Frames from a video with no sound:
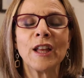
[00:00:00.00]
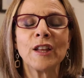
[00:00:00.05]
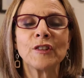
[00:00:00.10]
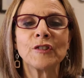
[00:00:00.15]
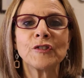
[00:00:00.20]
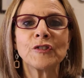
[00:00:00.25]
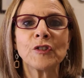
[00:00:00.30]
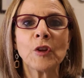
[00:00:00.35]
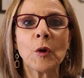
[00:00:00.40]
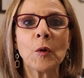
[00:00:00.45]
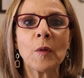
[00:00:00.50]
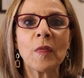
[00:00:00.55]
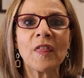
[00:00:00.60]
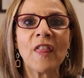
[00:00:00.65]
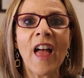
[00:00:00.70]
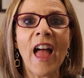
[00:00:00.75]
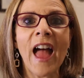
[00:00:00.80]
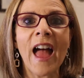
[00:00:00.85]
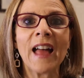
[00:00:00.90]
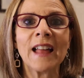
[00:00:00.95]
so
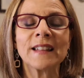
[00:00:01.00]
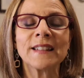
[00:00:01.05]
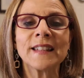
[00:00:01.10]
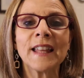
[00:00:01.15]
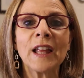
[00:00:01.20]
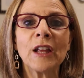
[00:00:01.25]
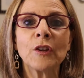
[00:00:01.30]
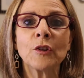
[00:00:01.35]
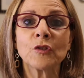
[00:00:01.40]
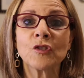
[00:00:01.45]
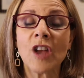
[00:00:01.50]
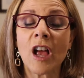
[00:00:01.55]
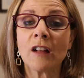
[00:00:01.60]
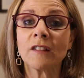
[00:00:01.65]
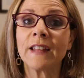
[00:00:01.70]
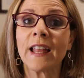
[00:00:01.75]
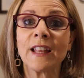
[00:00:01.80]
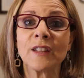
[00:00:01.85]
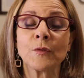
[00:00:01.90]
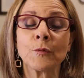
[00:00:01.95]
that your
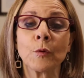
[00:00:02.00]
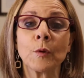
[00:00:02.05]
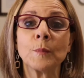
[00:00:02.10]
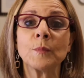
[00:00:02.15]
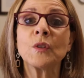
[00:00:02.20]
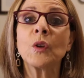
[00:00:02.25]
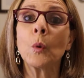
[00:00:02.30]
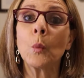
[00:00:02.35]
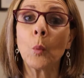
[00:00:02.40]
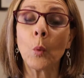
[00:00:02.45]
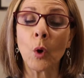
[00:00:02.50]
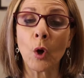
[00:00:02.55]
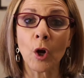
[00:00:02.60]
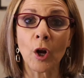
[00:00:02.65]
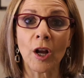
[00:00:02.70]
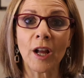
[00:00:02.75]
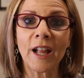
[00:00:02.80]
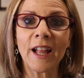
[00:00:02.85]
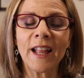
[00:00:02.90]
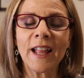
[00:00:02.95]
child has room to
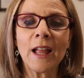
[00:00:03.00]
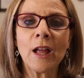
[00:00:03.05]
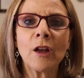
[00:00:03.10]
work,